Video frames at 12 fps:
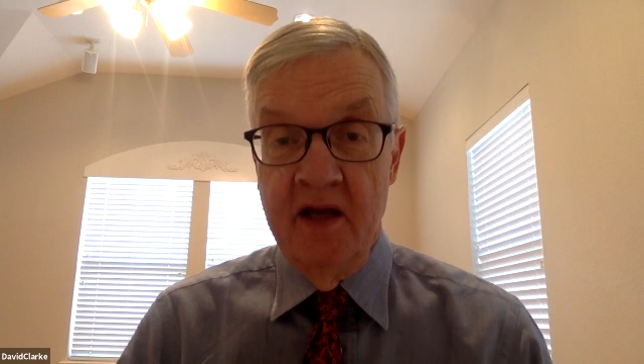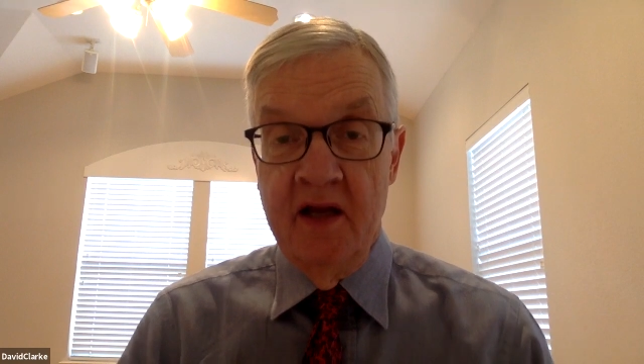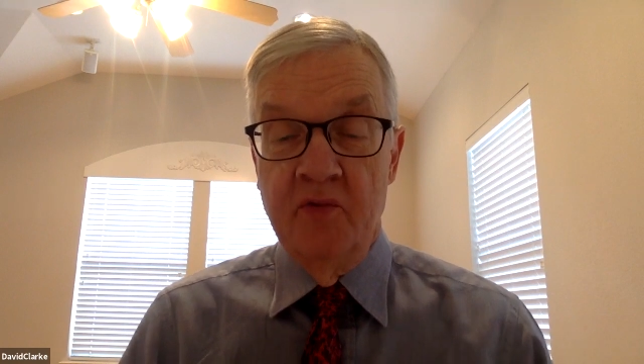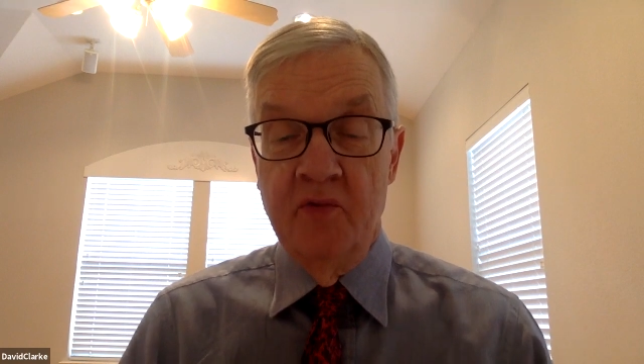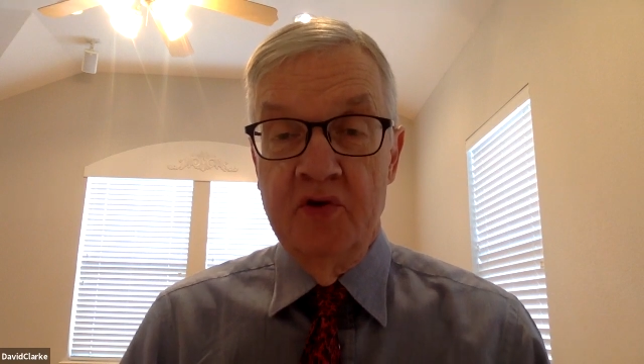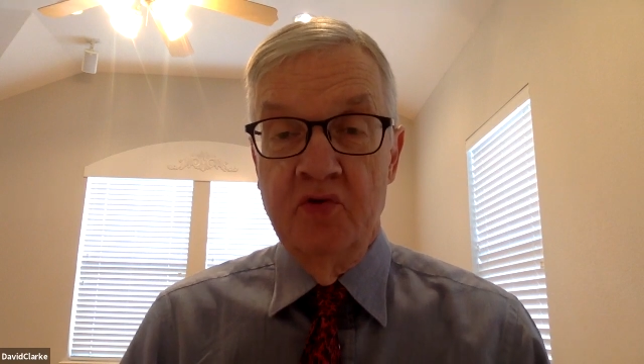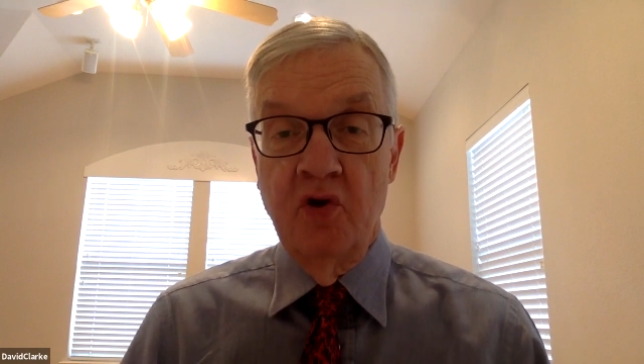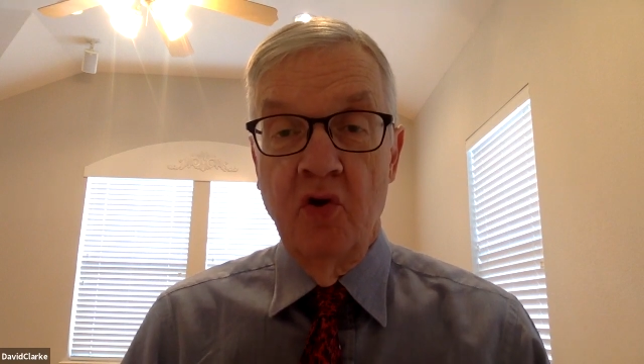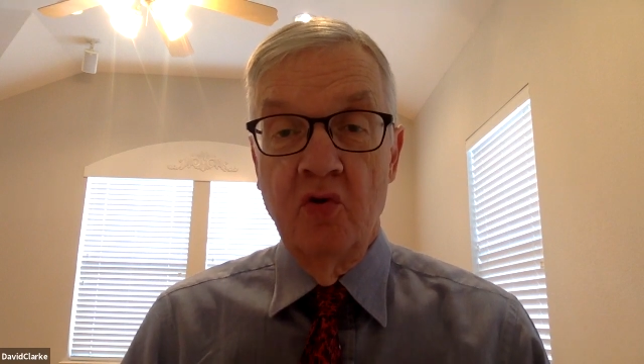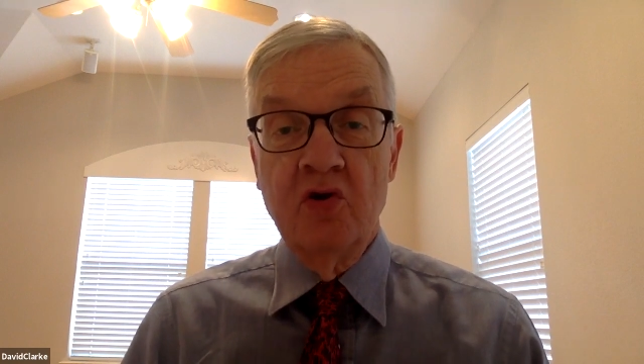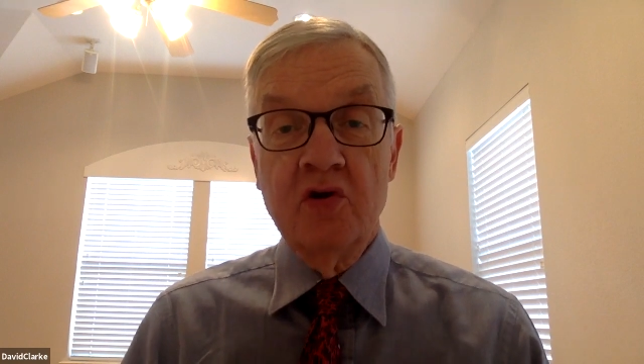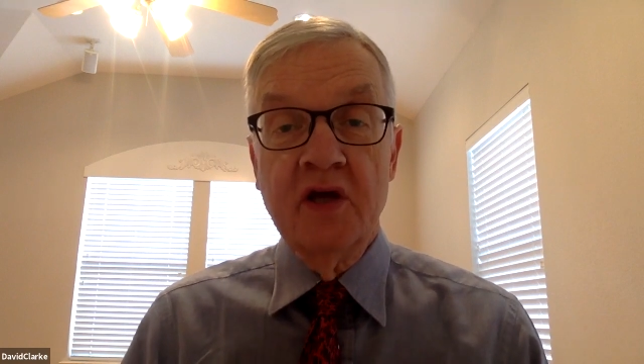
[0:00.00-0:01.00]
when you go
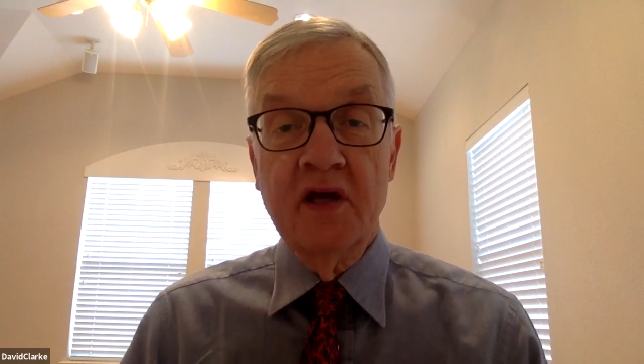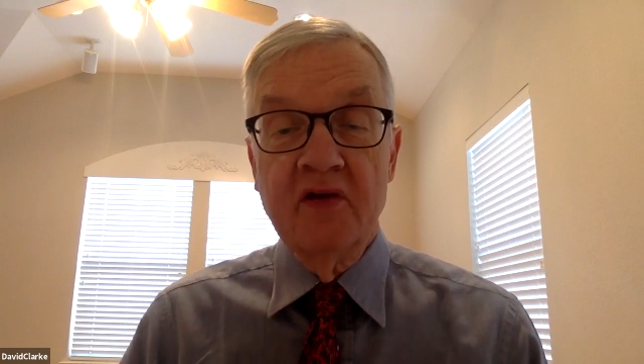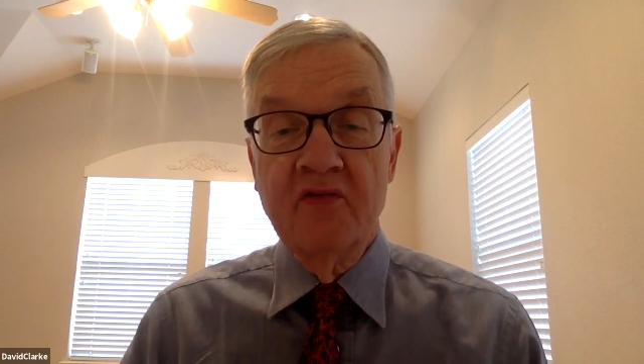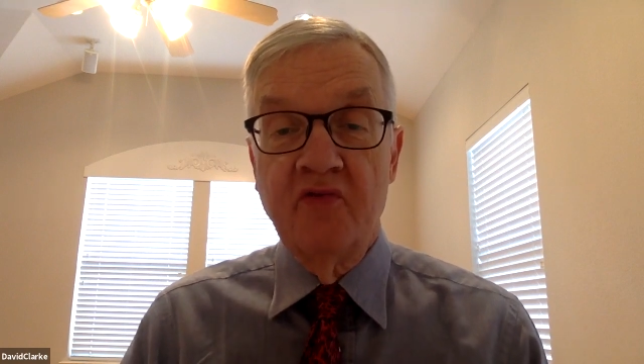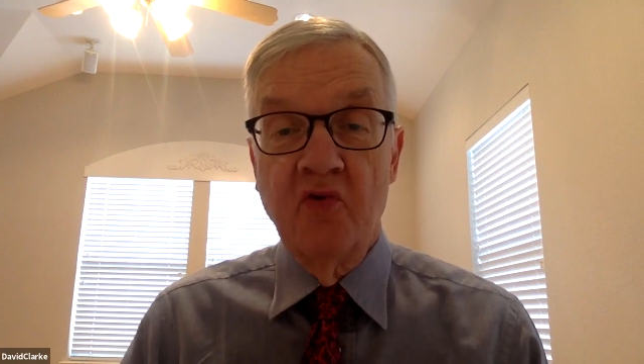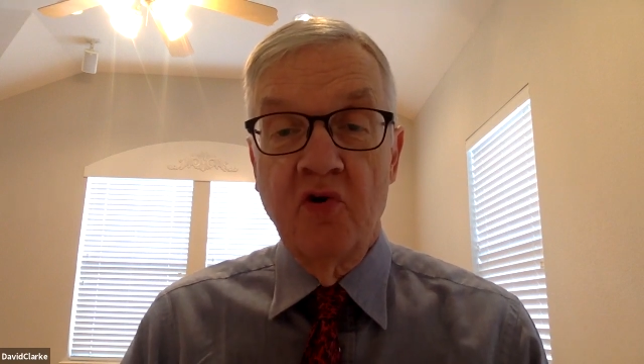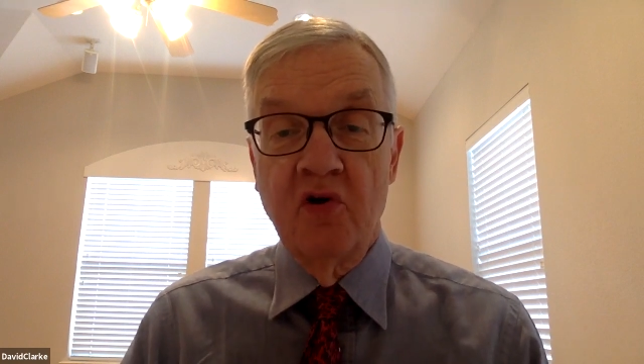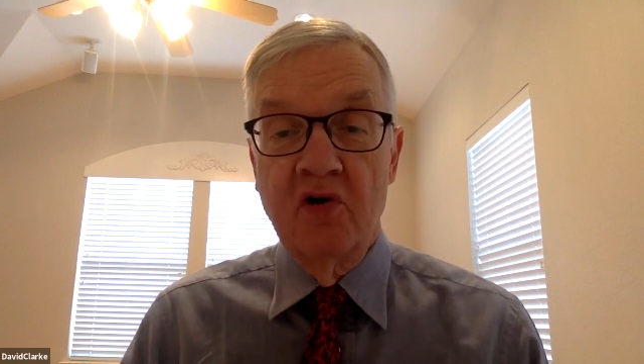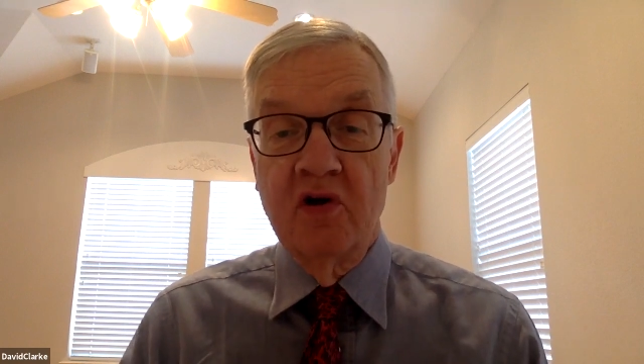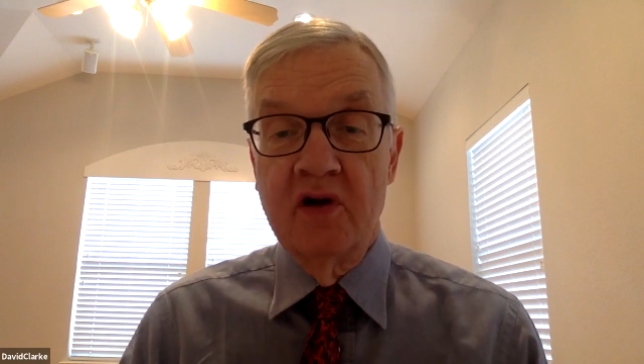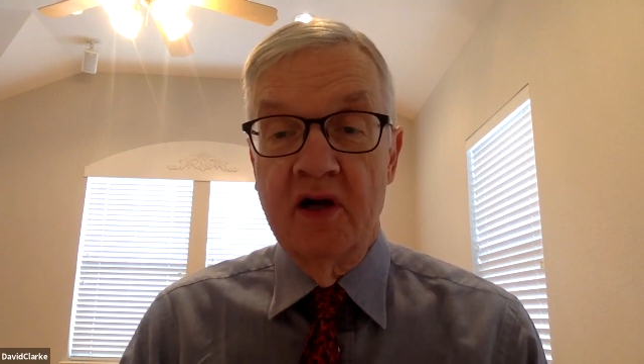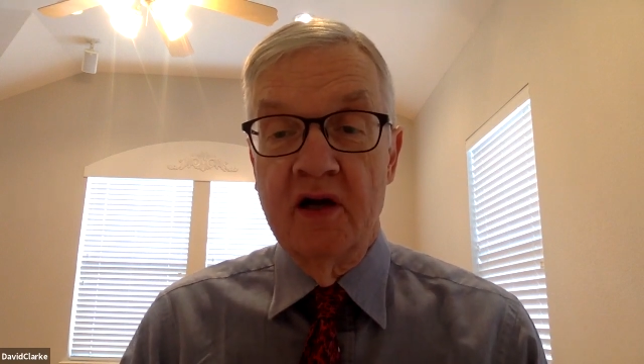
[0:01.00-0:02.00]
looking for